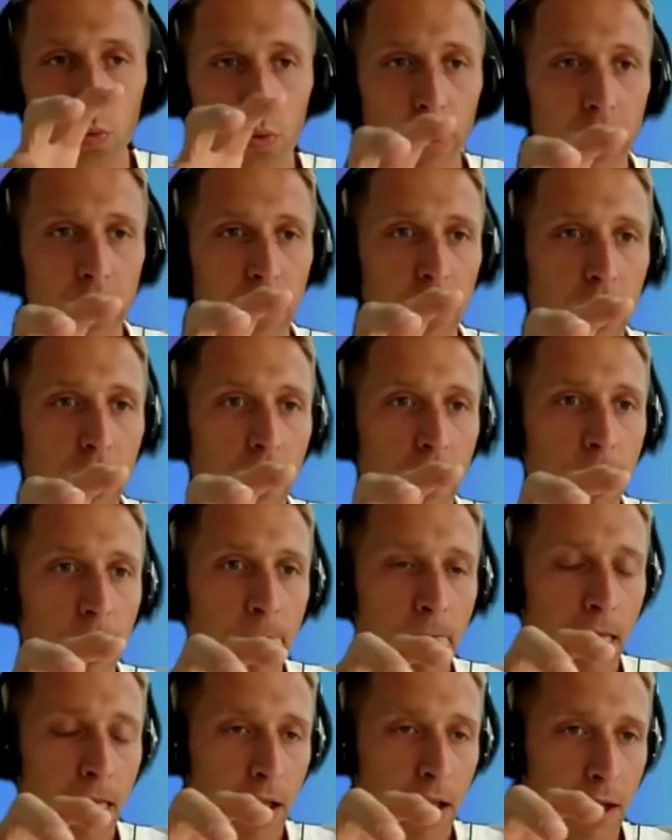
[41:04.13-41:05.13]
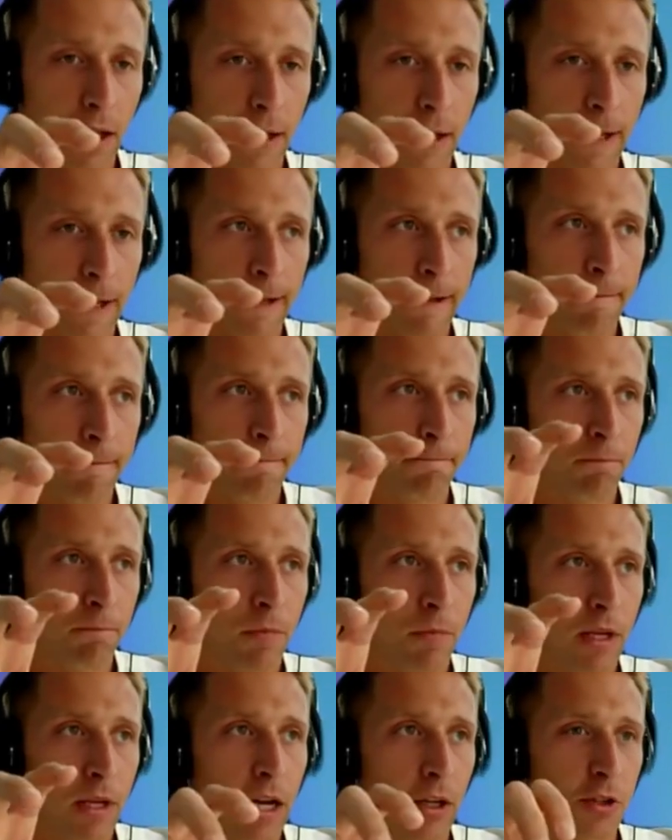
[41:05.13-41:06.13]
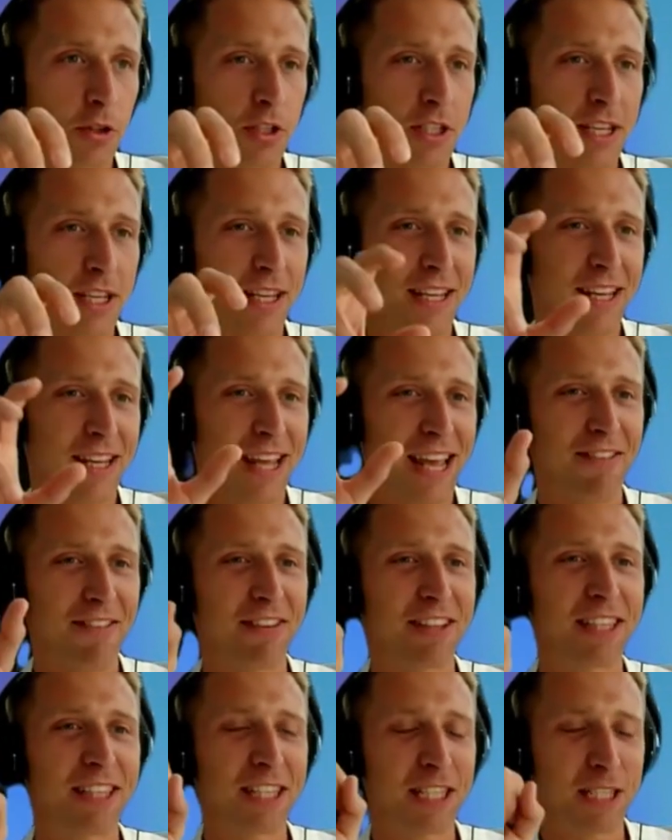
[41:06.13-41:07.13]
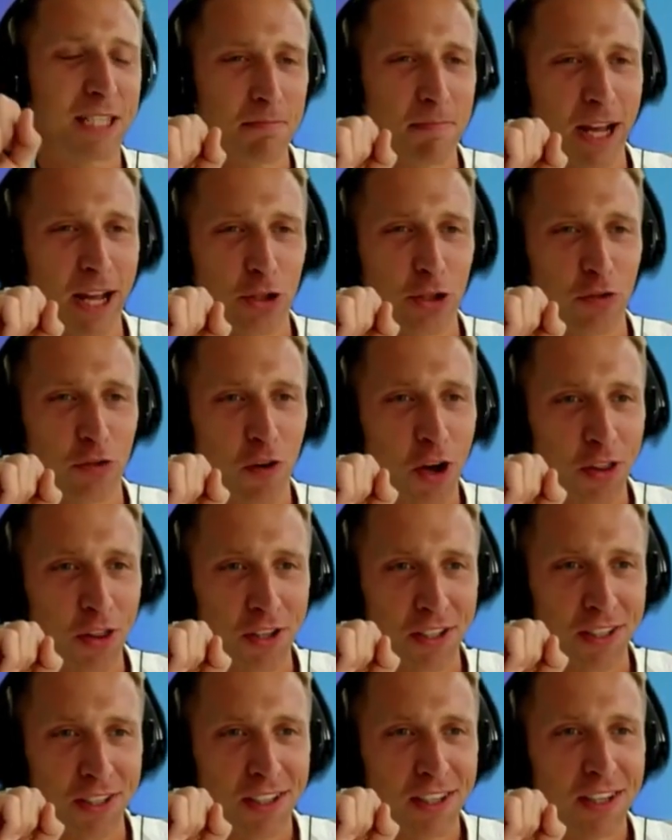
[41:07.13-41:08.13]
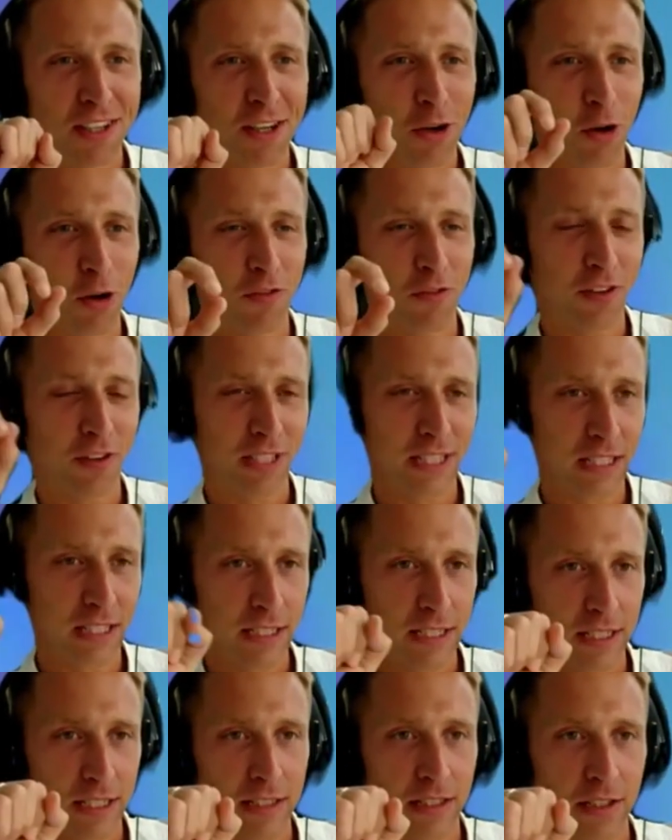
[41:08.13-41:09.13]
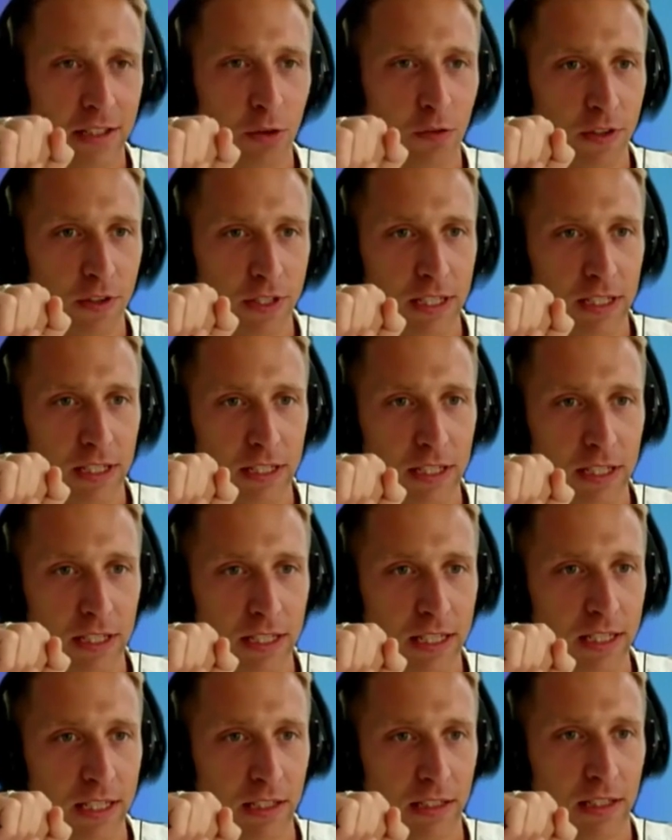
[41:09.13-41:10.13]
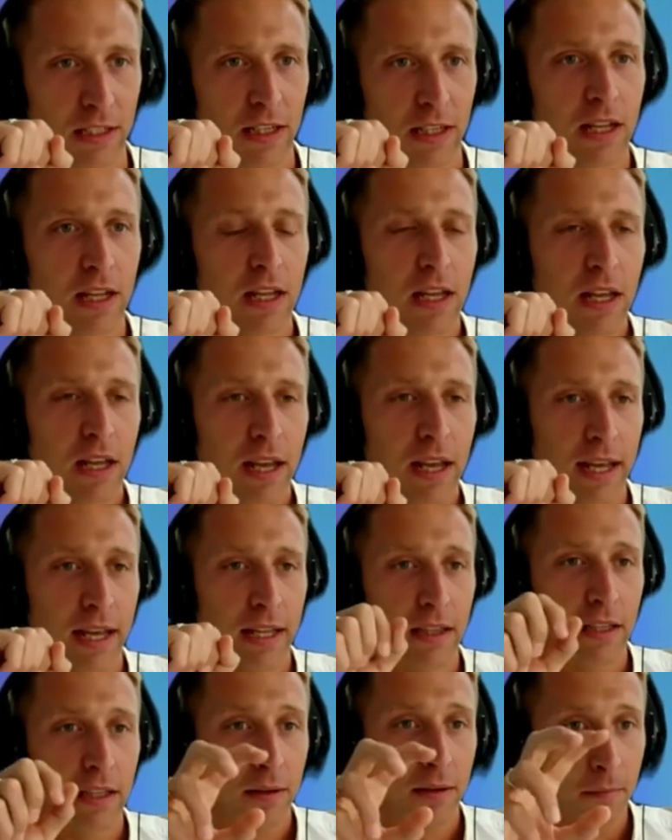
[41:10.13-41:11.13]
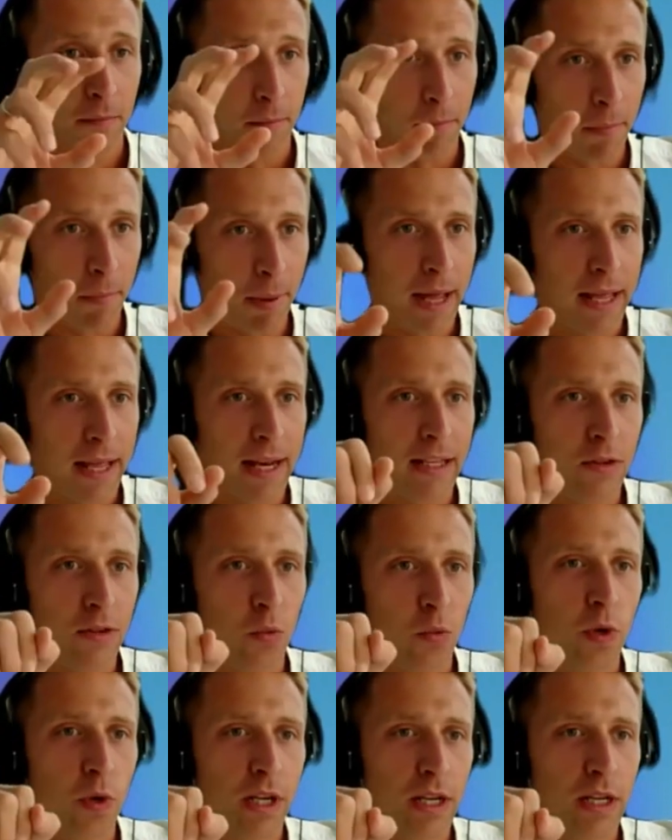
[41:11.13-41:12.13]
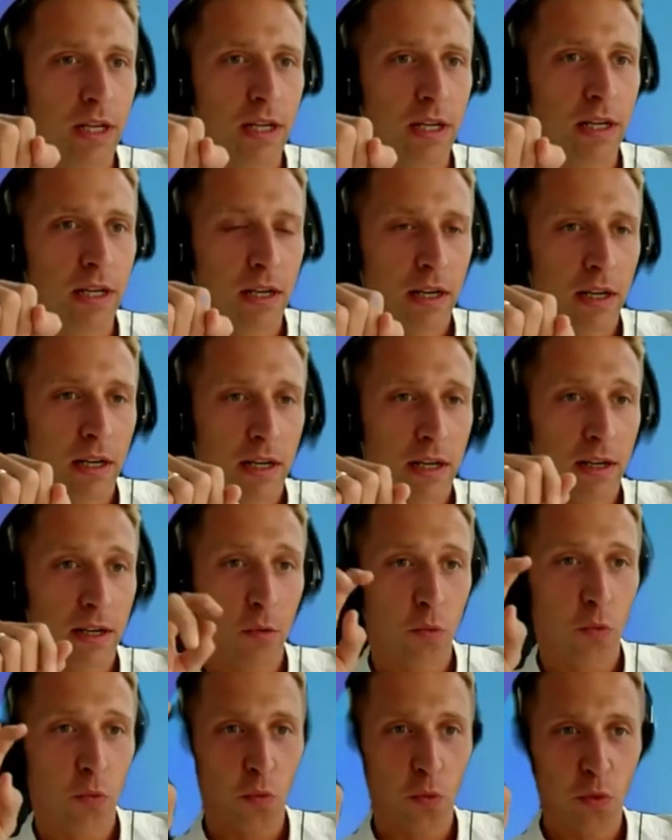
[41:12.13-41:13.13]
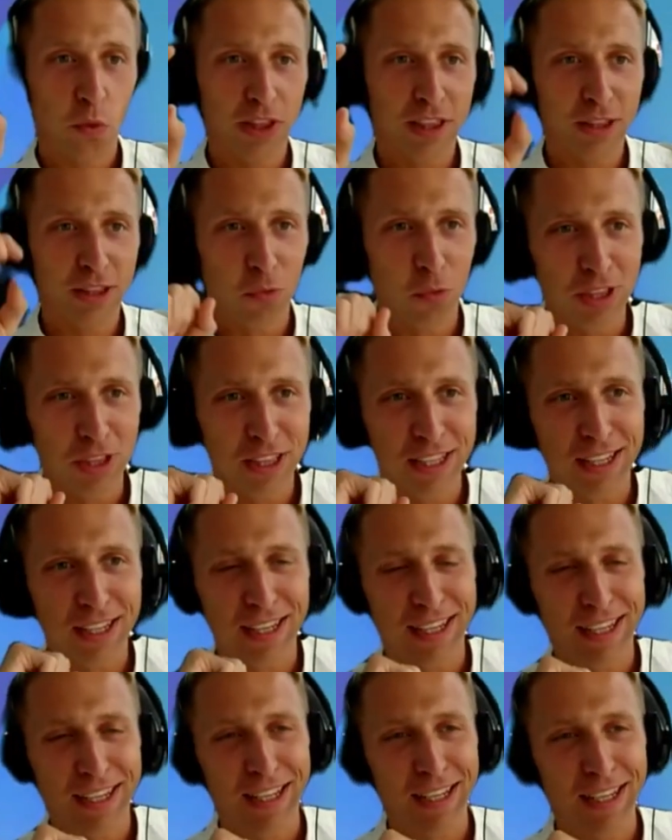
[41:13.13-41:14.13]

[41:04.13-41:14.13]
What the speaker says: we are how to say, having this badge of honor of a certain skill. And by that we are with the